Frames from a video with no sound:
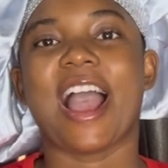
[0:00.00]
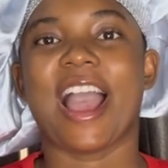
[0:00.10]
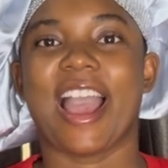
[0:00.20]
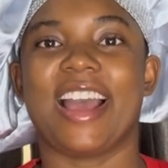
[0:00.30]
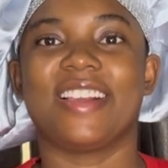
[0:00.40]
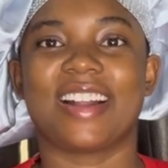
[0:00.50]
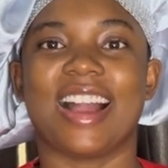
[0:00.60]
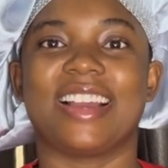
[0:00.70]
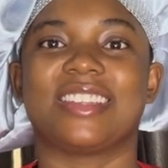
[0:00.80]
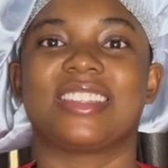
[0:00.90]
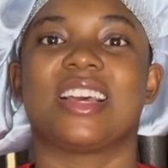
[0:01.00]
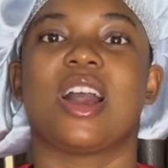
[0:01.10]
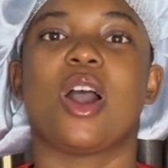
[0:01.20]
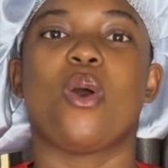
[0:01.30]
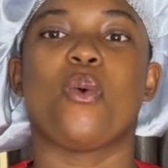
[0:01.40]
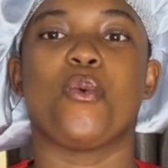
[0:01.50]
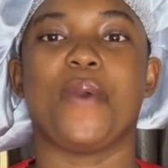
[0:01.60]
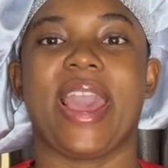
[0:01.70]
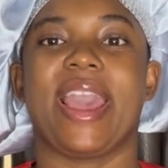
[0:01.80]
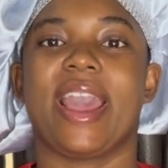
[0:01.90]
Hello guys,
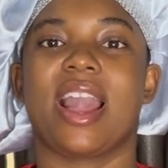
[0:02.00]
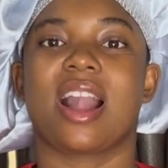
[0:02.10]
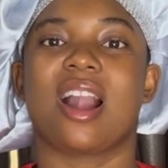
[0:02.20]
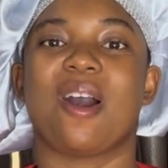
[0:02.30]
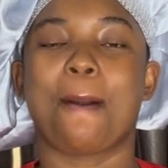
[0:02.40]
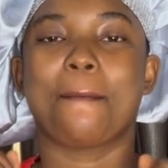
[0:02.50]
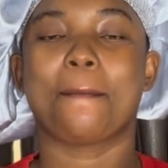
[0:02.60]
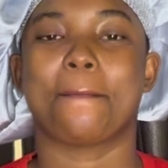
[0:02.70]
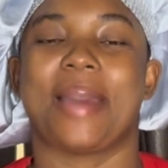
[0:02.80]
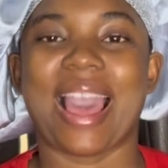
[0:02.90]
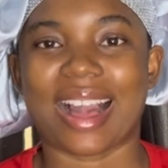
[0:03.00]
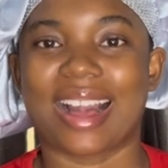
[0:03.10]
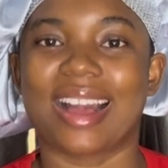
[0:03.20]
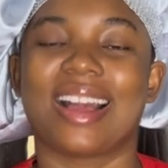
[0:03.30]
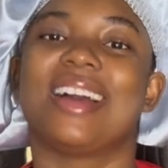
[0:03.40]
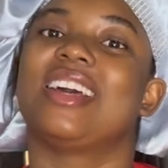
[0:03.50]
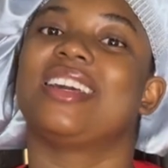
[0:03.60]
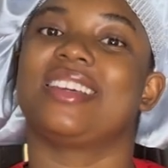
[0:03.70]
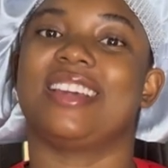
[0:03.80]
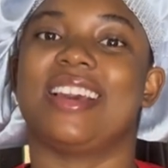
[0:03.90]
welcome back.
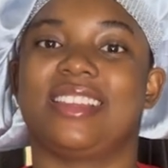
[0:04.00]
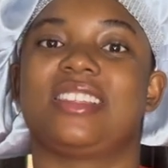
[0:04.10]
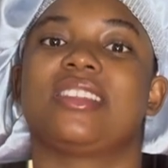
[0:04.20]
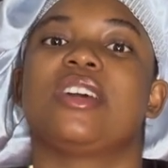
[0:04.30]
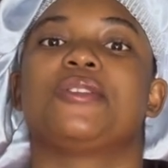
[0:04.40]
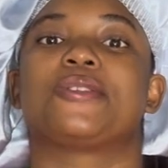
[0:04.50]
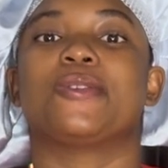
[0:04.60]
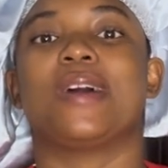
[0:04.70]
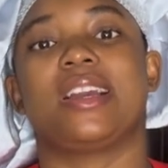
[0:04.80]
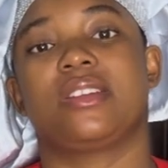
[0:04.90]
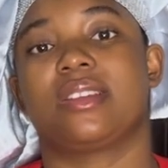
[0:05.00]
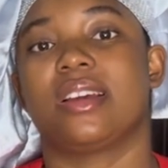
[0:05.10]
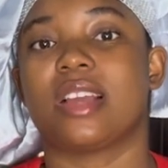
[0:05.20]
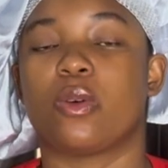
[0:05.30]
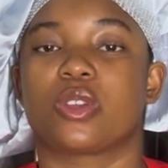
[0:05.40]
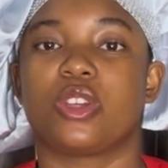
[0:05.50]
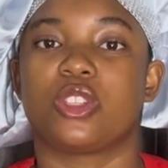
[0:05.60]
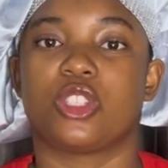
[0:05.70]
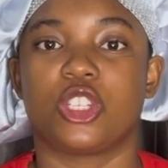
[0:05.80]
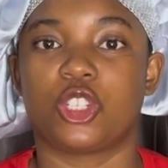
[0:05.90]
Yes, so I said I was going
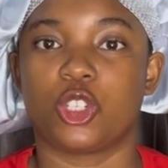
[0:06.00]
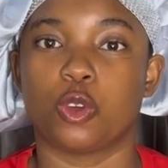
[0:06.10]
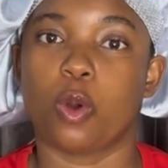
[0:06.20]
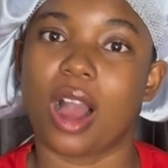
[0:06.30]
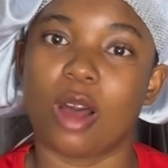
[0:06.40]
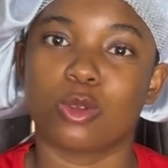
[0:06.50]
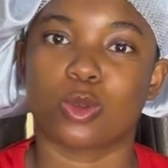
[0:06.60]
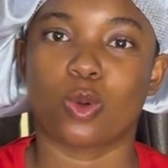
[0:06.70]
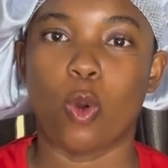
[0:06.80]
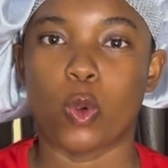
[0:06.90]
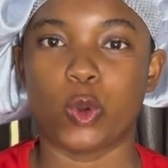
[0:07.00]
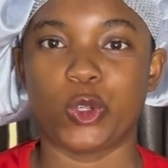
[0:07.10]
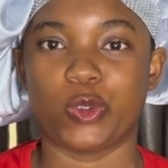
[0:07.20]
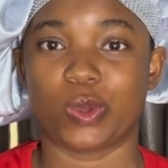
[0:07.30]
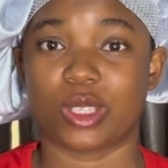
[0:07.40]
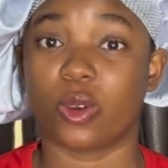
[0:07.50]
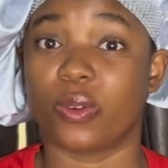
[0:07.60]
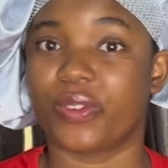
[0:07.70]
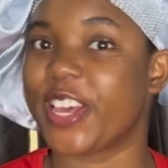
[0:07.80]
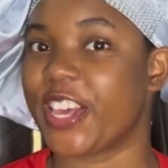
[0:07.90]
to teach you how to clone yourself
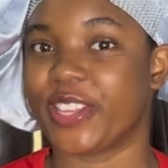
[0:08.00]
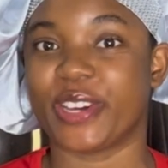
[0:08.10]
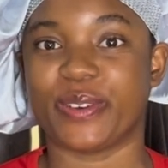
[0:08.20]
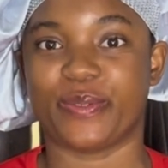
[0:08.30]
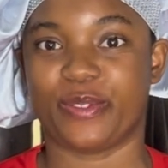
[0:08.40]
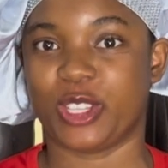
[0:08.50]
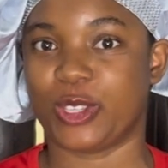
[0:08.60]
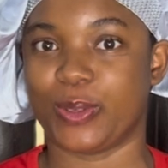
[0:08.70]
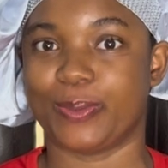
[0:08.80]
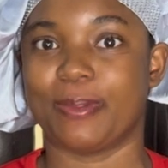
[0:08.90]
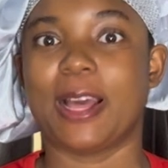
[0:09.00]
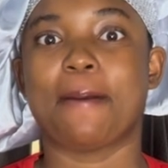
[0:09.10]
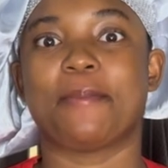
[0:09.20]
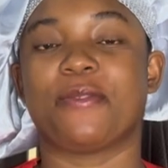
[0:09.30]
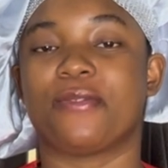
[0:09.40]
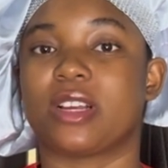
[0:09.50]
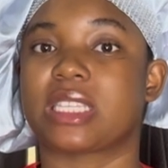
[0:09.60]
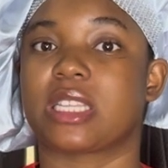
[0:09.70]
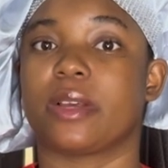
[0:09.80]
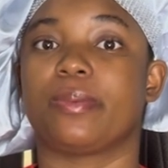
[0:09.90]
in a video. The first
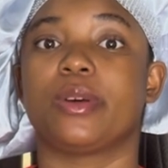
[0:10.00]
step